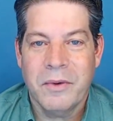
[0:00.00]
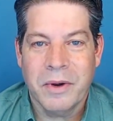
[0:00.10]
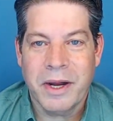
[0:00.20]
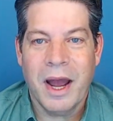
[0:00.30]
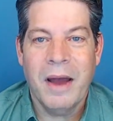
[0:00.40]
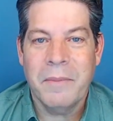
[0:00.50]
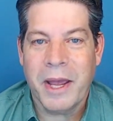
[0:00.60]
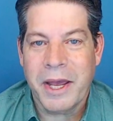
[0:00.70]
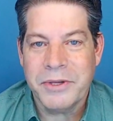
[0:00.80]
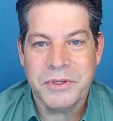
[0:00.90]
or
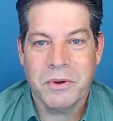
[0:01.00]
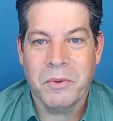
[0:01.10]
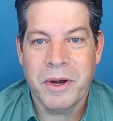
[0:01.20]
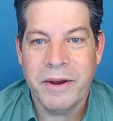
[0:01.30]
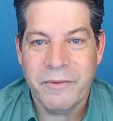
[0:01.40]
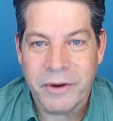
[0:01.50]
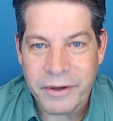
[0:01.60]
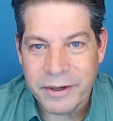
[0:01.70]
Comcast or whatever.